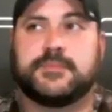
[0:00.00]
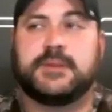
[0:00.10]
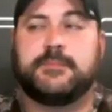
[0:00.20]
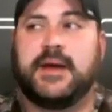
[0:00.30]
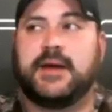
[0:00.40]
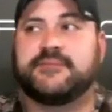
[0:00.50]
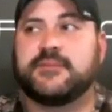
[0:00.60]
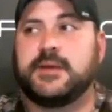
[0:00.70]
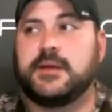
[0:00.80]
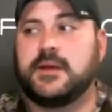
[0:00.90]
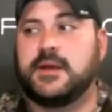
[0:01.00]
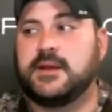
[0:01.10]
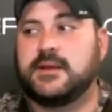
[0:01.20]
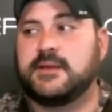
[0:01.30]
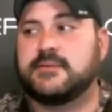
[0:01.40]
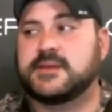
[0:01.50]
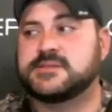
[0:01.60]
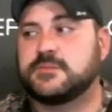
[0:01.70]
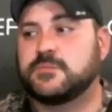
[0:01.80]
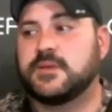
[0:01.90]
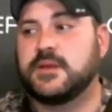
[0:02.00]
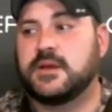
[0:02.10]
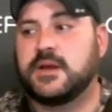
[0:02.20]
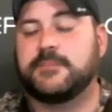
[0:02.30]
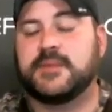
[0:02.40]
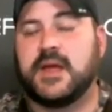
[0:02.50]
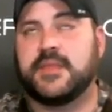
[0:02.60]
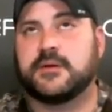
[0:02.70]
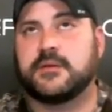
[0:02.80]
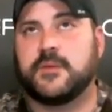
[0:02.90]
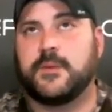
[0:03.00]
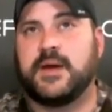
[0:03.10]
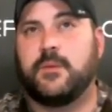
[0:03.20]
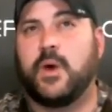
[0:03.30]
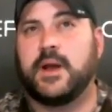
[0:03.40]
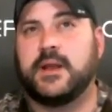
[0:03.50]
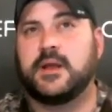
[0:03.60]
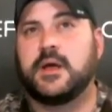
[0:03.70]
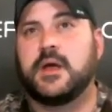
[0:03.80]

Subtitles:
bad for me, and it doesn't really come together the way I want it.